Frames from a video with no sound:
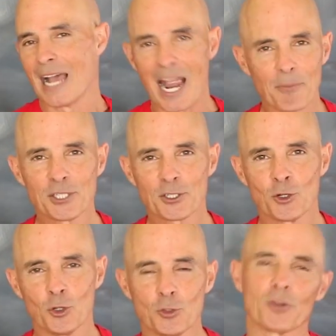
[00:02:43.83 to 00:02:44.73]
I'm Richard
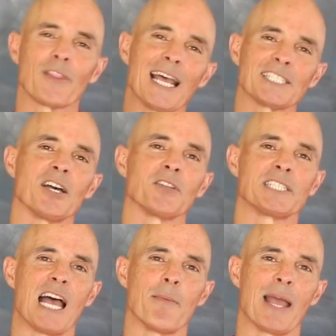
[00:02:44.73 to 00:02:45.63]
Holdener, that's all the
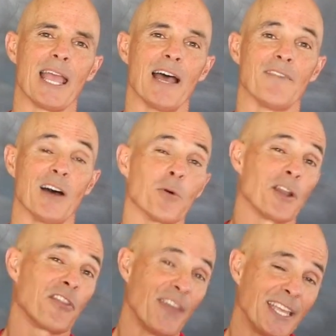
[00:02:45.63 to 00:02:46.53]
time I have. I
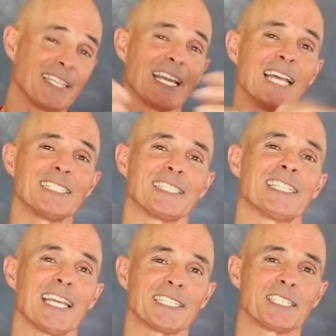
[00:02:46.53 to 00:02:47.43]
want to thank the guys at
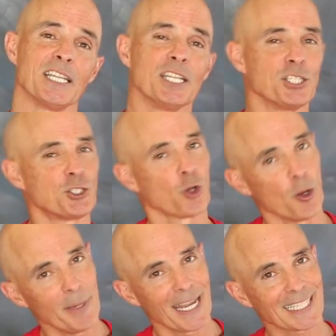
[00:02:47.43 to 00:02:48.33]
Zix.
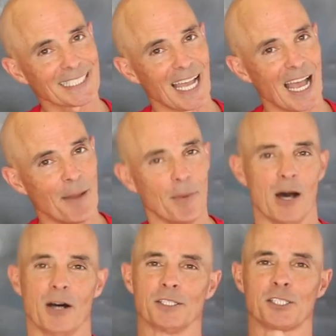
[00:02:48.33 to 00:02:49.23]
Join me next time
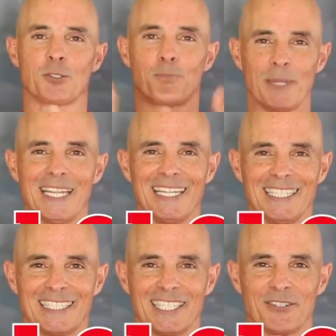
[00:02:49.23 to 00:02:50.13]
on
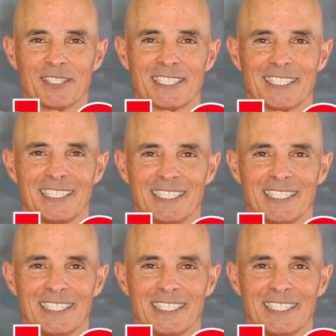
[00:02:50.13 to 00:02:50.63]
Speed Secrets.